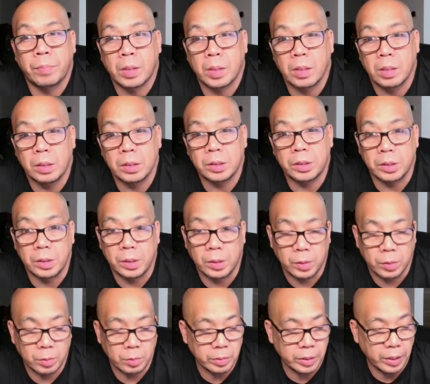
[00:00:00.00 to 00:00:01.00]

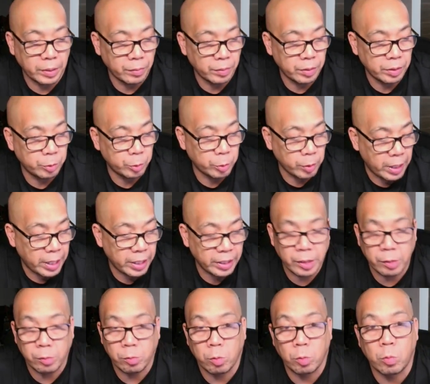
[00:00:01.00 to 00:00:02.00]
So they were dry,
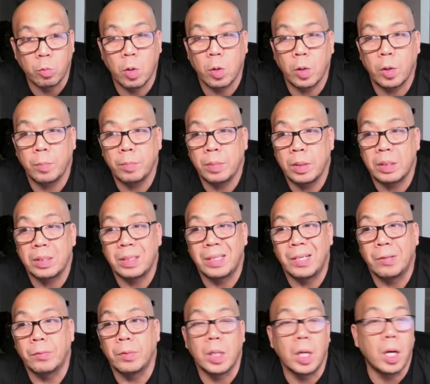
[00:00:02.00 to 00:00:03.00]
they were warm, they
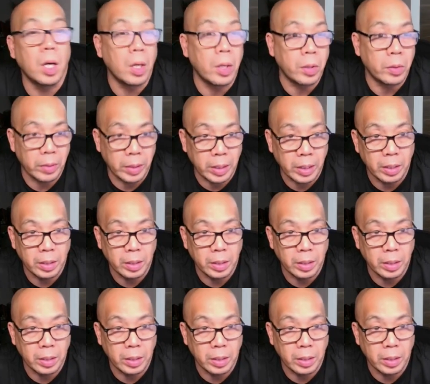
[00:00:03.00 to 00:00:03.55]
were hungry.